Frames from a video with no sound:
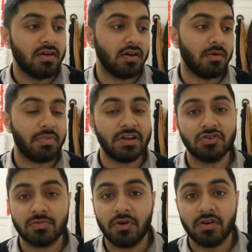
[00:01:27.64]
um,
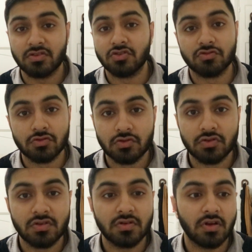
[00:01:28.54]
Pedro's passing
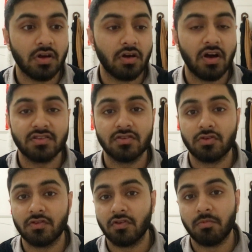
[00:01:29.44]
Giroud, uh,
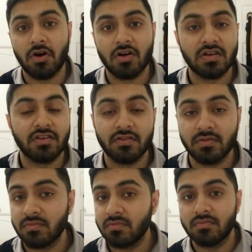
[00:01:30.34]
Hudson-Odoi for Barkley,
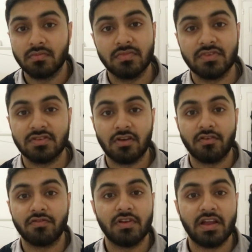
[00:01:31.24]

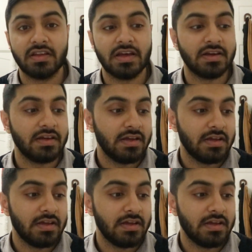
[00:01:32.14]
stuff like that.